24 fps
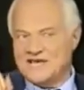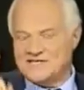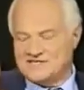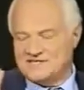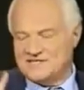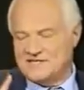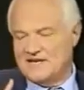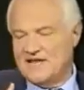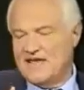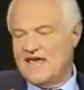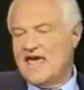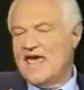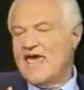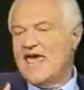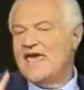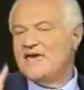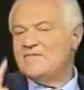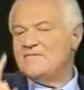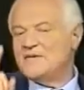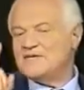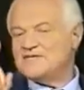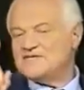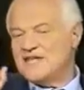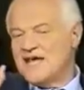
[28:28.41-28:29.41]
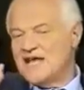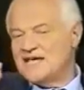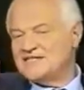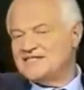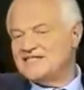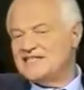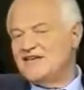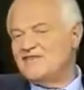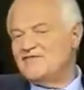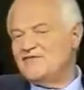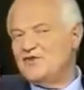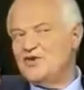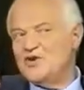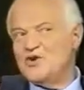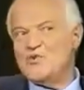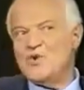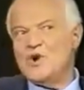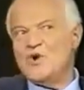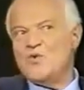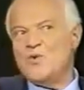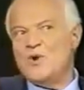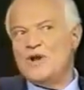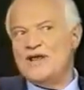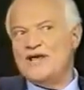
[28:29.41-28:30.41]
Tyson, if you
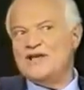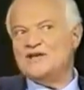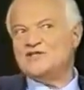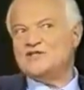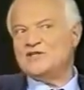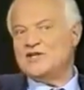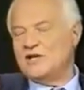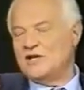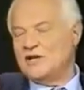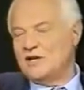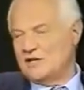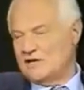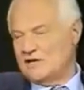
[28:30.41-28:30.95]
were willing to